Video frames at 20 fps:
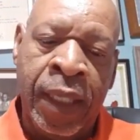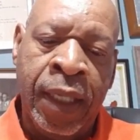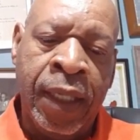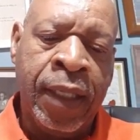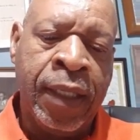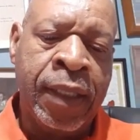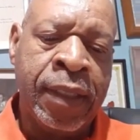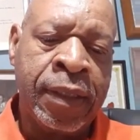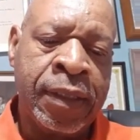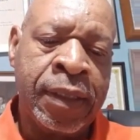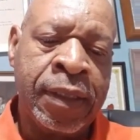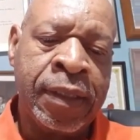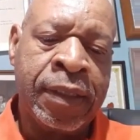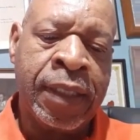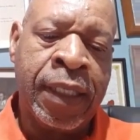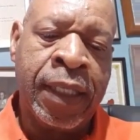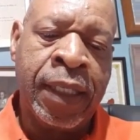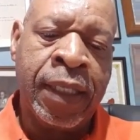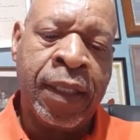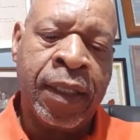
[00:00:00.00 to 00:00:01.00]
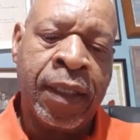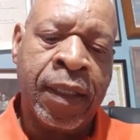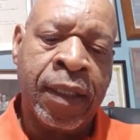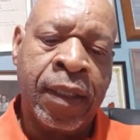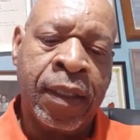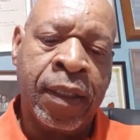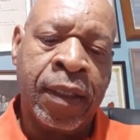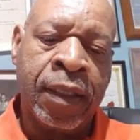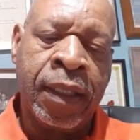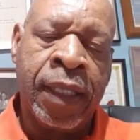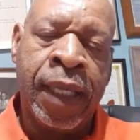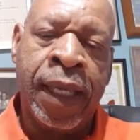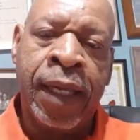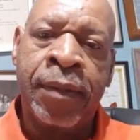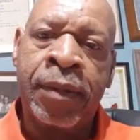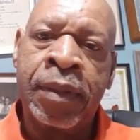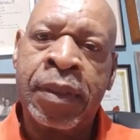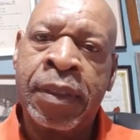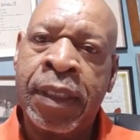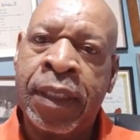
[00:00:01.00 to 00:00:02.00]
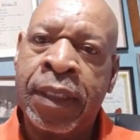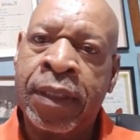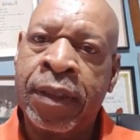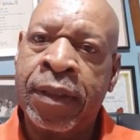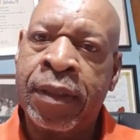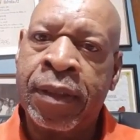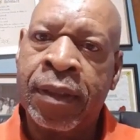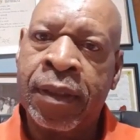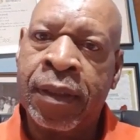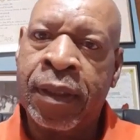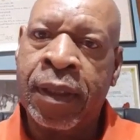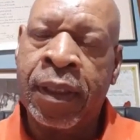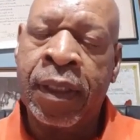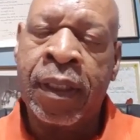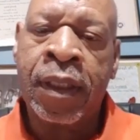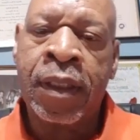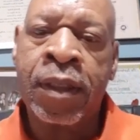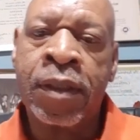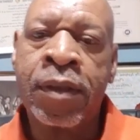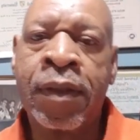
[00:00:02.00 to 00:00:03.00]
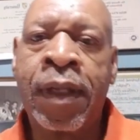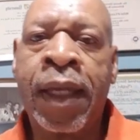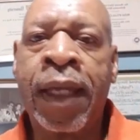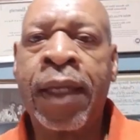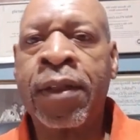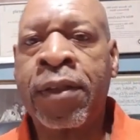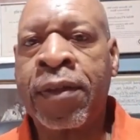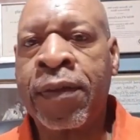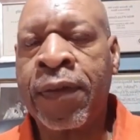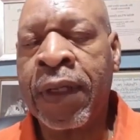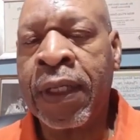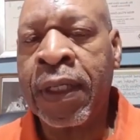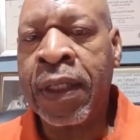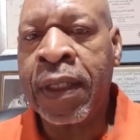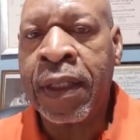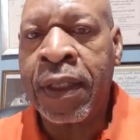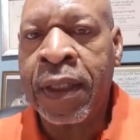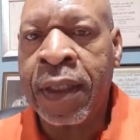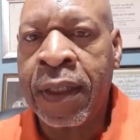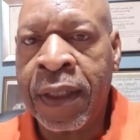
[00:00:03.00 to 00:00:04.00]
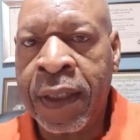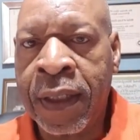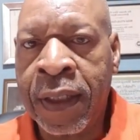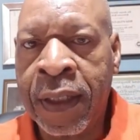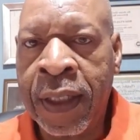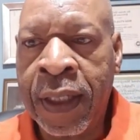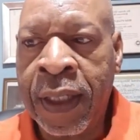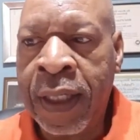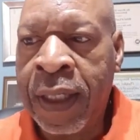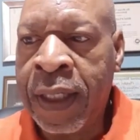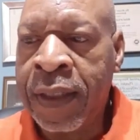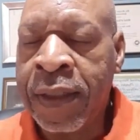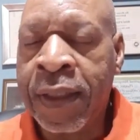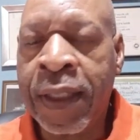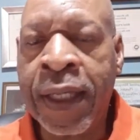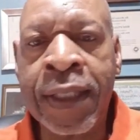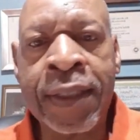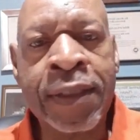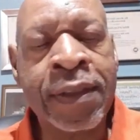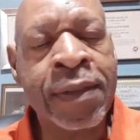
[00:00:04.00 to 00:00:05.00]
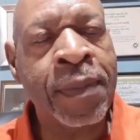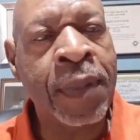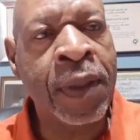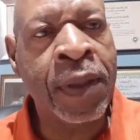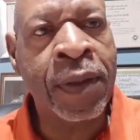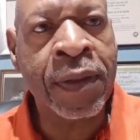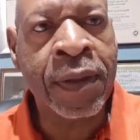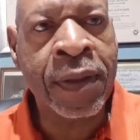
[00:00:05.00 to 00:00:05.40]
And she said, now I'm going to tell you, you can't drink, can't smoke,